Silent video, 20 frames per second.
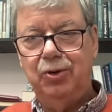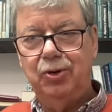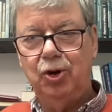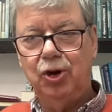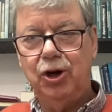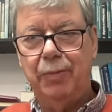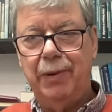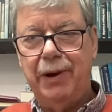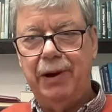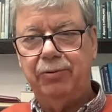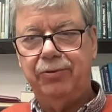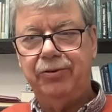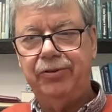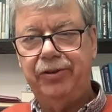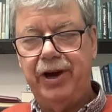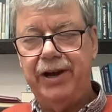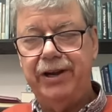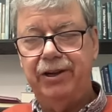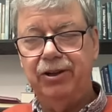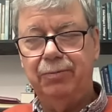talk about
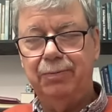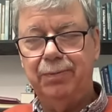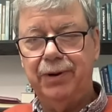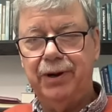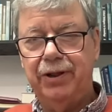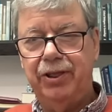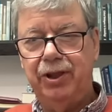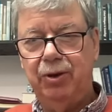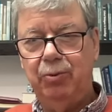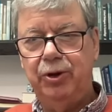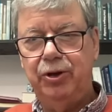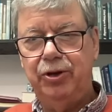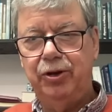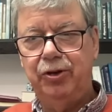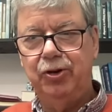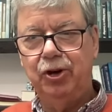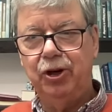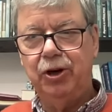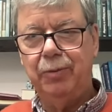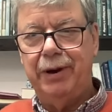science, but I think we
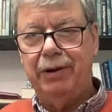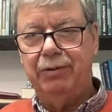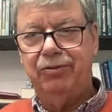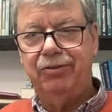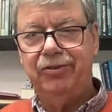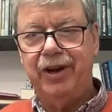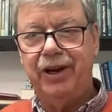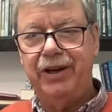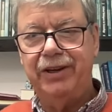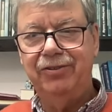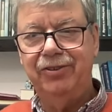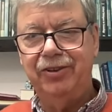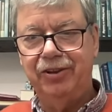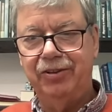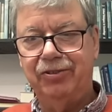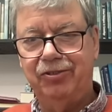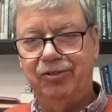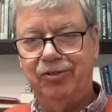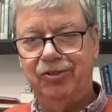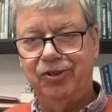should talk about
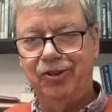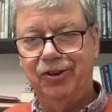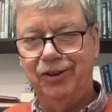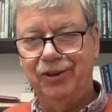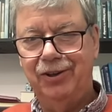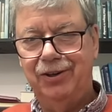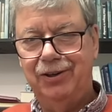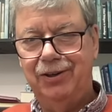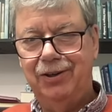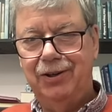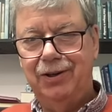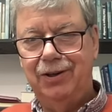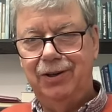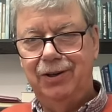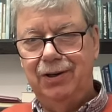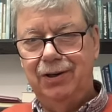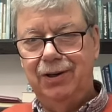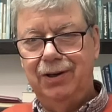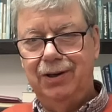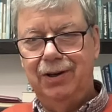scientists,
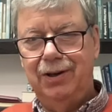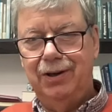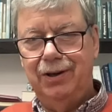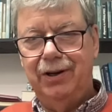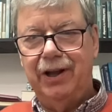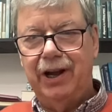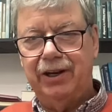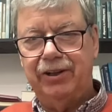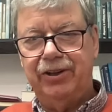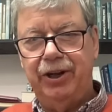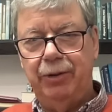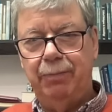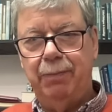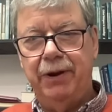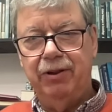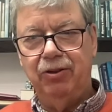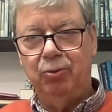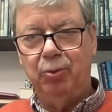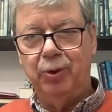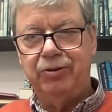and it actually
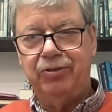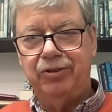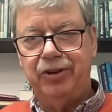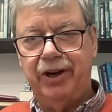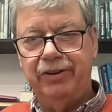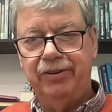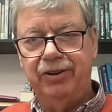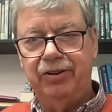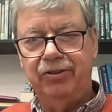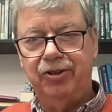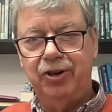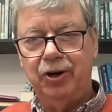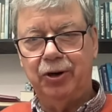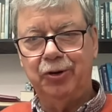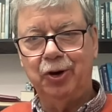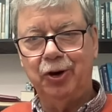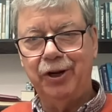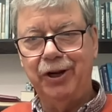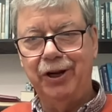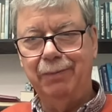depends which scientists you're
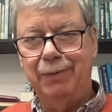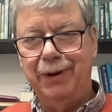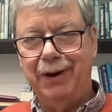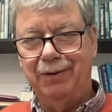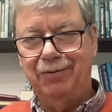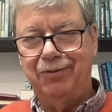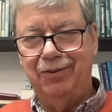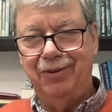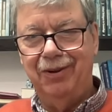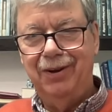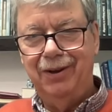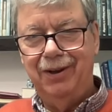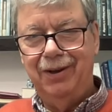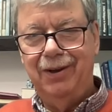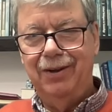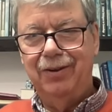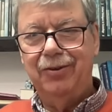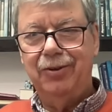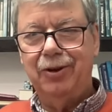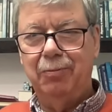talking about.
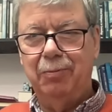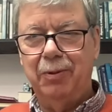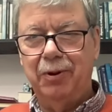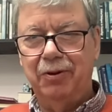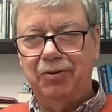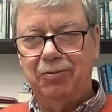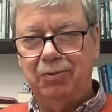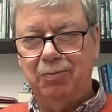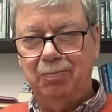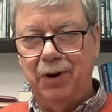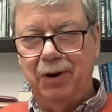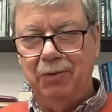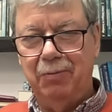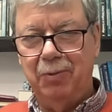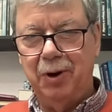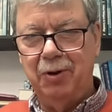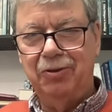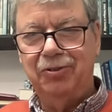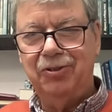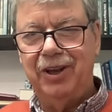So both
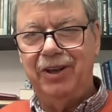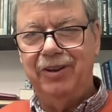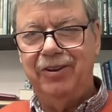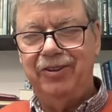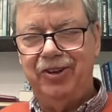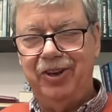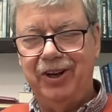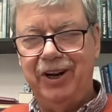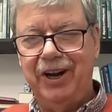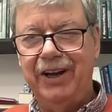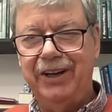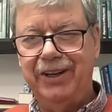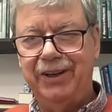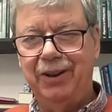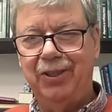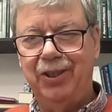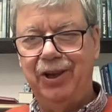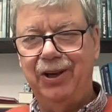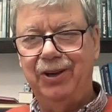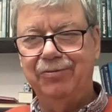both, both Stacy and I
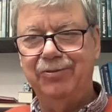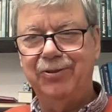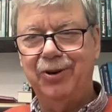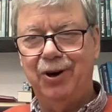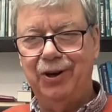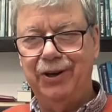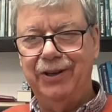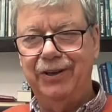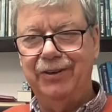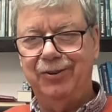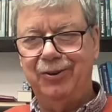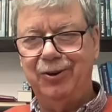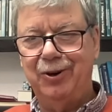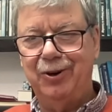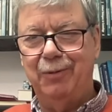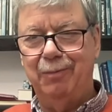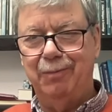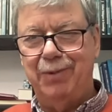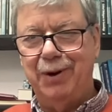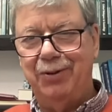can think of colleagues who
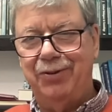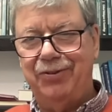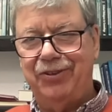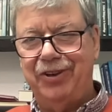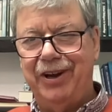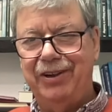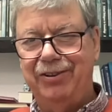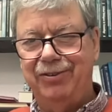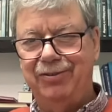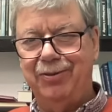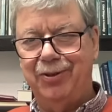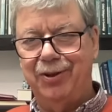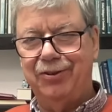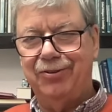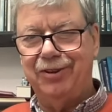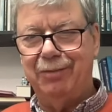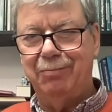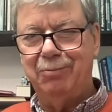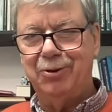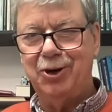are on both sides of
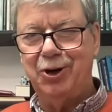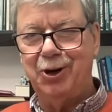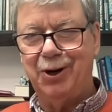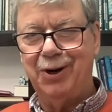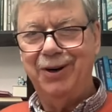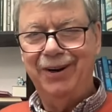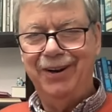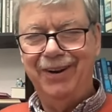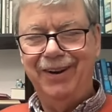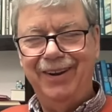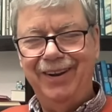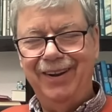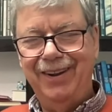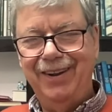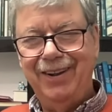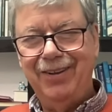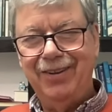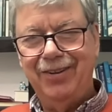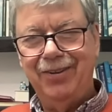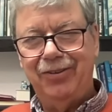this, I'm sure.
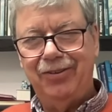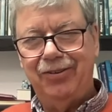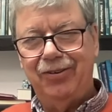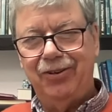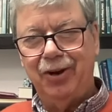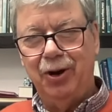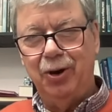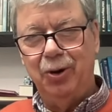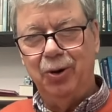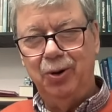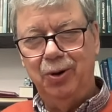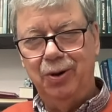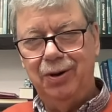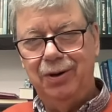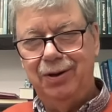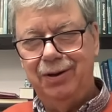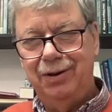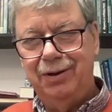So